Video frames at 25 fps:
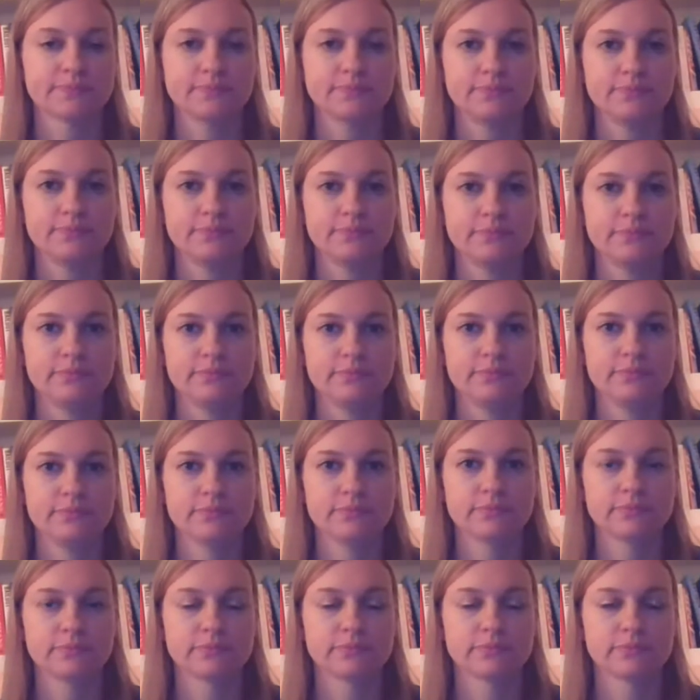Yeah,
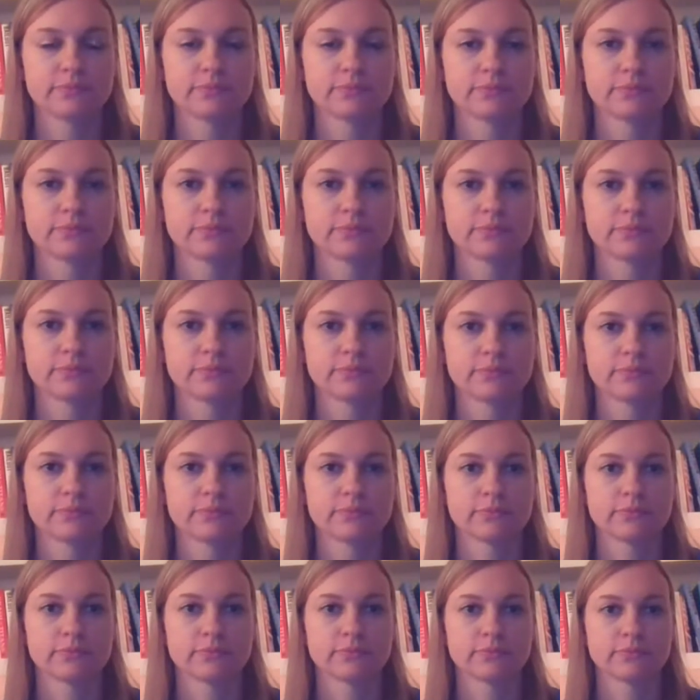absolutely. You know,
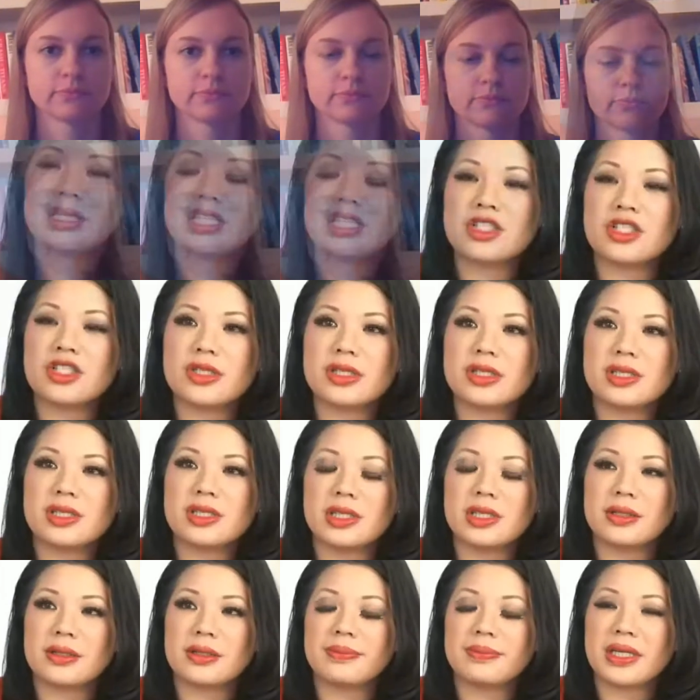it's
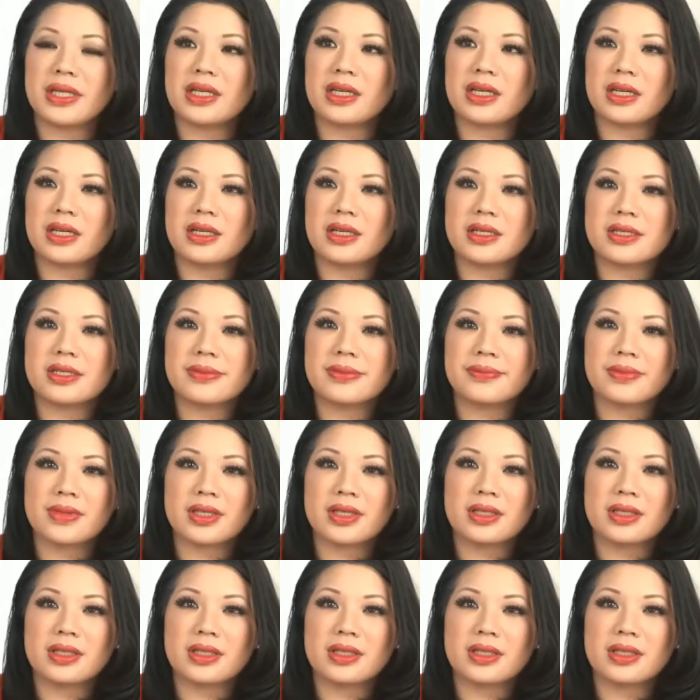interesting because